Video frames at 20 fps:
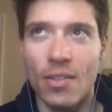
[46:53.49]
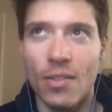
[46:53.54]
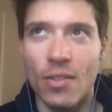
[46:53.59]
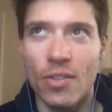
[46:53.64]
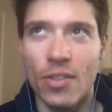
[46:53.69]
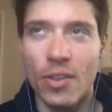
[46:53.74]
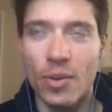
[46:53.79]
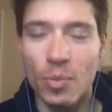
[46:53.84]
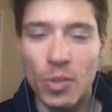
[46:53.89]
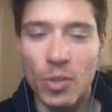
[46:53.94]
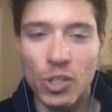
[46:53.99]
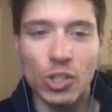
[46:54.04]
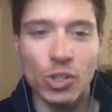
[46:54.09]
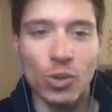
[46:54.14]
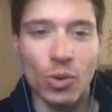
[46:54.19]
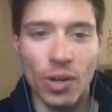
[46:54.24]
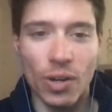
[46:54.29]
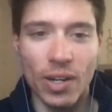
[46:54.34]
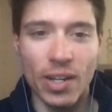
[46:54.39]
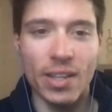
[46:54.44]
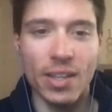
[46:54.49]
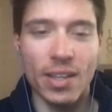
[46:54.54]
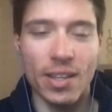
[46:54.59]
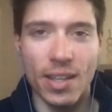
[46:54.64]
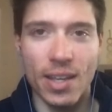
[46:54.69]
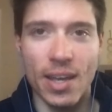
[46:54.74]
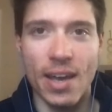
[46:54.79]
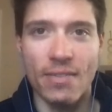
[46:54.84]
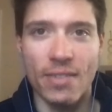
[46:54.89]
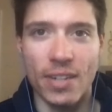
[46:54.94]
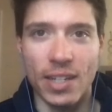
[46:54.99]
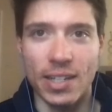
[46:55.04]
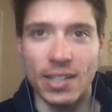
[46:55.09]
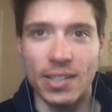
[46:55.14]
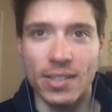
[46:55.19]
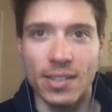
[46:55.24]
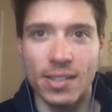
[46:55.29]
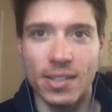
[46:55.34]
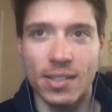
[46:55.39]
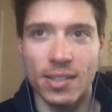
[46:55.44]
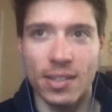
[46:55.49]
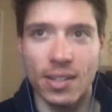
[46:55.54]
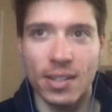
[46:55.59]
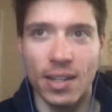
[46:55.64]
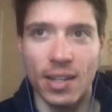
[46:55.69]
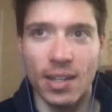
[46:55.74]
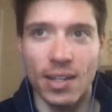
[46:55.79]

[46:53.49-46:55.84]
The majority of the evidence